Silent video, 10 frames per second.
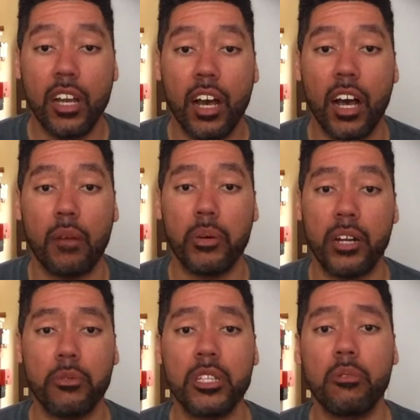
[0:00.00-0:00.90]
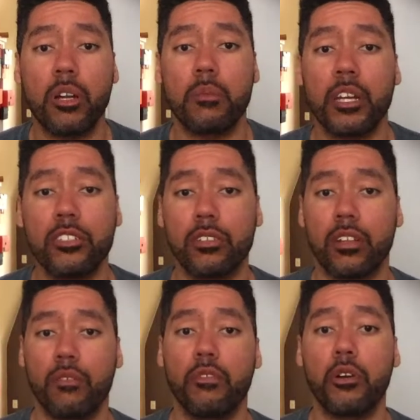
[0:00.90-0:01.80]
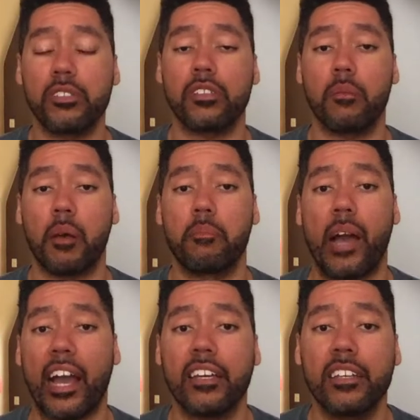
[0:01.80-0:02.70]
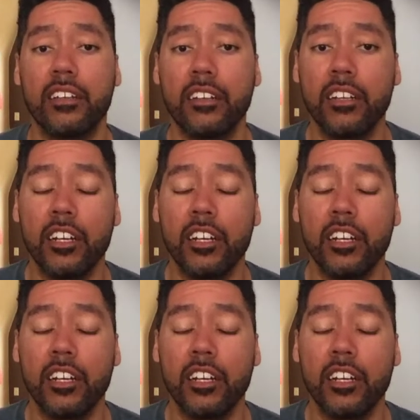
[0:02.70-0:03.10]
But I really want to make sure that I'm focusing on my back here.